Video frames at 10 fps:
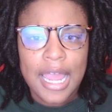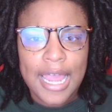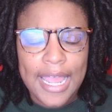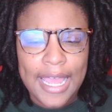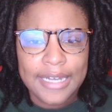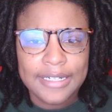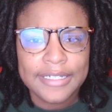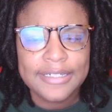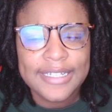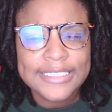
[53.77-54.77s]
and
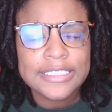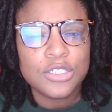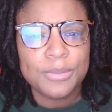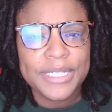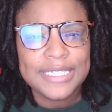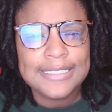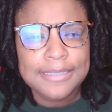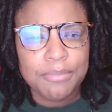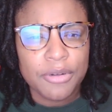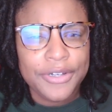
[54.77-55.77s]
it digs a little bit
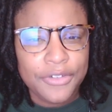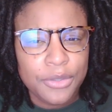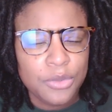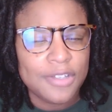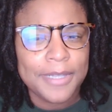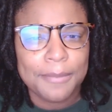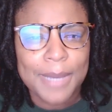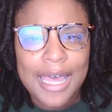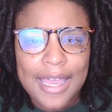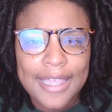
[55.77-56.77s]
deeper into some of the
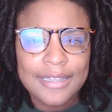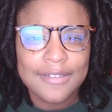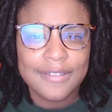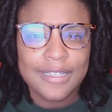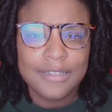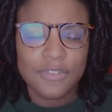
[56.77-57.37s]
behind the scenes